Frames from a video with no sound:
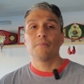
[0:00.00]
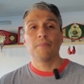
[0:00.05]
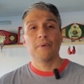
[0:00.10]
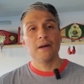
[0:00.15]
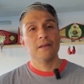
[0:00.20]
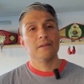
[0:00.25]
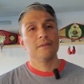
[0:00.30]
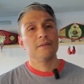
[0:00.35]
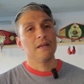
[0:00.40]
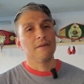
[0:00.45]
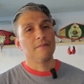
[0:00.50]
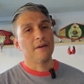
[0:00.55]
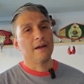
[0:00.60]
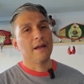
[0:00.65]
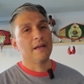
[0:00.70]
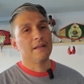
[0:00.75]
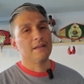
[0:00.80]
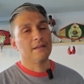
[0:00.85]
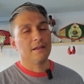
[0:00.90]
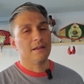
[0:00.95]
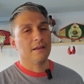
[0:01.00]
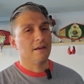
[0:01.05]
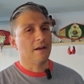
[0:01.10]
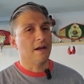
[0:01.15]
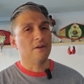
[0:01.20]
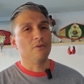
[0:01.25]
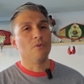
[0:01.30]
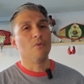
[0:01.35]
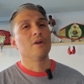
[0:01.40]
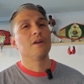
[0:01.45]
But if I had to,
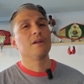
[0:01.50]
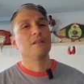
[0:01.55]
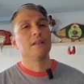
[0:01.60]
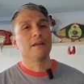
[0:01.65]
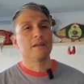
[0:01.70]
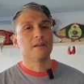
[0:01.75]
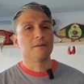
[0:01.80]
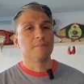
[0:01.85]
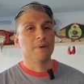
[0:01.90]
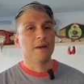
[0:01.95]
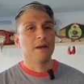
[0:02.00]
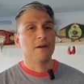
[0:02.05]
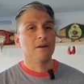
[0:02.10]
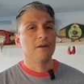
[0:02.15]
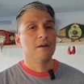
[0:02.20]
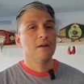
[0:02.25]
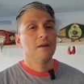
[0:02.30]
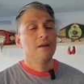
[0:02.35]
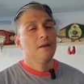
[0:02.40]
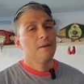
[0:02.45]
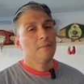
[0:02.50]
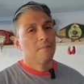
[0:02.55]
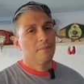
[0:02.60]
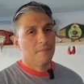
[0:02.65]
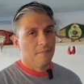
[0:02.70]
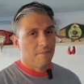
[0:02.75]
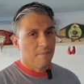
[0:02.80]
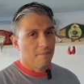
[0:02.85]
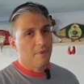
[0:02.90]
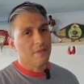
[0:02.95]
I don't want to like compare.
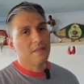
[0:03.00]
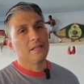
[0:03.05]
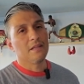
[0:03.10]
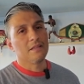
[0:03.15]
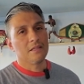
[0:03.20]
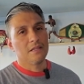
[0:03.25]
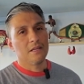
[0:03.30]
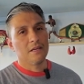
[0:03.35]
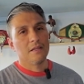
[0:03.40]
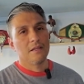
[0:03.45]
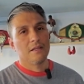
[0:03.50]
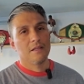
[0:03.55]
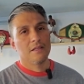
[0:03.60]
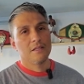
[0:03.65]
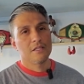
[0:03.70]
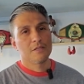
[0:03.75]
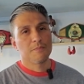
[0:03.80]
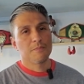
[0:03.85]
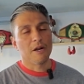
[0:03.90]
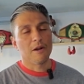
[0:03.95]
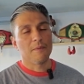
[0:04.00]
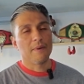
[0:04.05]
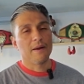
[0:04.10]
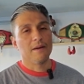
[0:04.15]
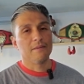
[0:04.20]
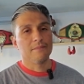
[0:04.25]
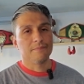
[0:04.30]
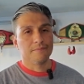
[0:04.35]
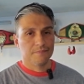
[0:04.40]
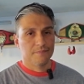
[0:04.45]
But the Spider
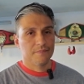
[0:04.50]
Mount